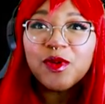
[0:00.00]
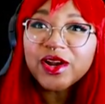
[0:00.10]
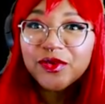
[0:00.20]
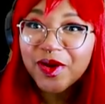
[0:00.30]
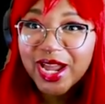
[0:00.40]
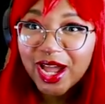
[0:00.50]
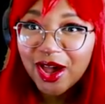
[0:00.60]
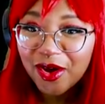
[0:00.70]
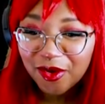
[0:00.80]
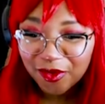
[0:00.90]
Where?
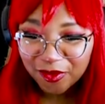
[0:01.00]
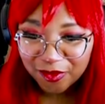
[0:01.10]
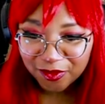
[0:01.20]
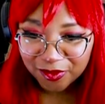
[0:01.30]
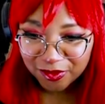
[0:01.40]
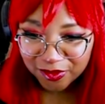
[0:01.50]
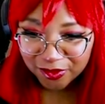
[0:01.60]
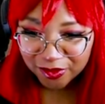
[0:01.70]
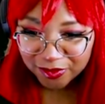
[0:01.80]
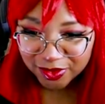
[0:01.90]
Oh.
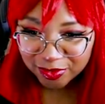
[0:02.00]
Was